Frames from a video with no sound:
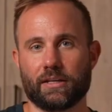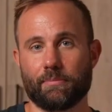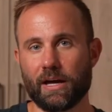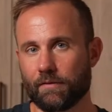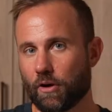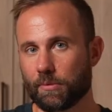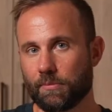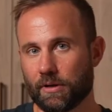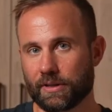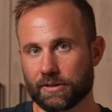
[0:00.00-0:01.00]
the amount of almond
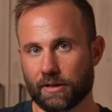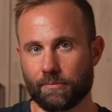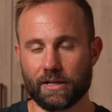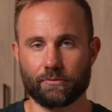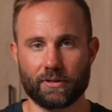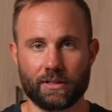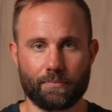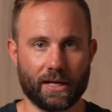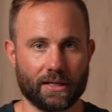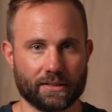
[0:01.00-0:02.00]
milk that's going to make really
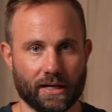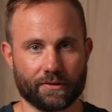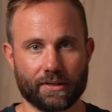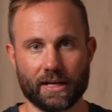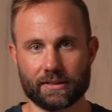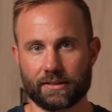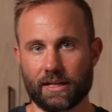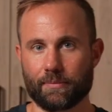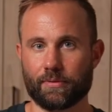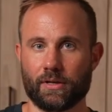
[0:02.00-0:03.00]
depends on the next
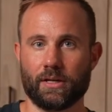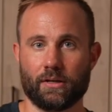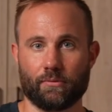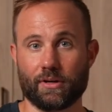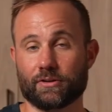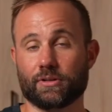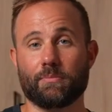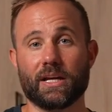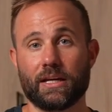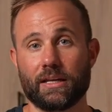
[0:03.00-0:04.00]
step when you're actually
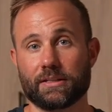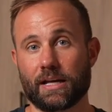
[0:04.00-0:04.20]
making it, is